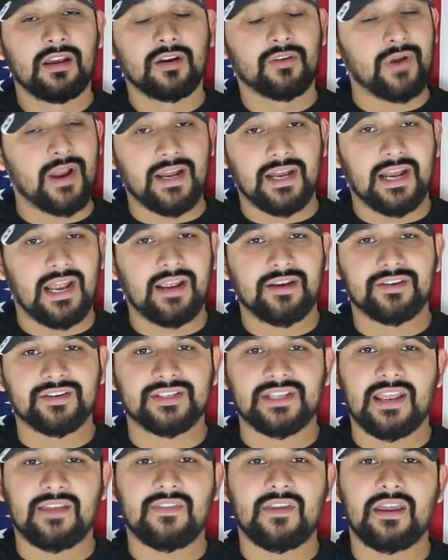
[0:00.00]
Granted, I
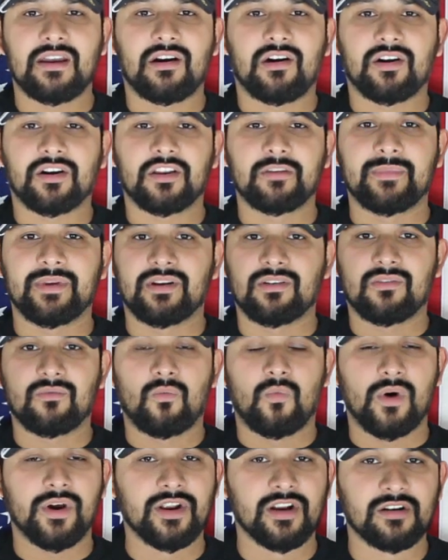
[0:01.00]
understand that
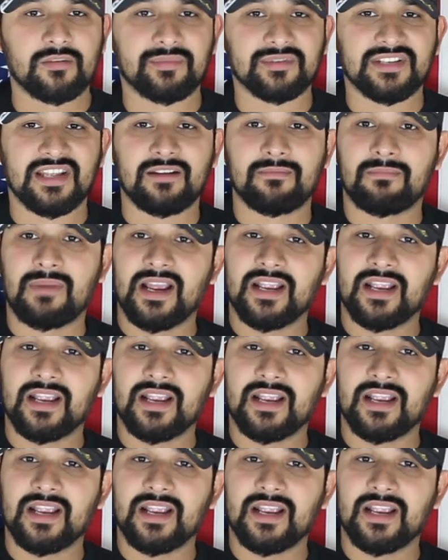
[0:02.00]
argument 100%.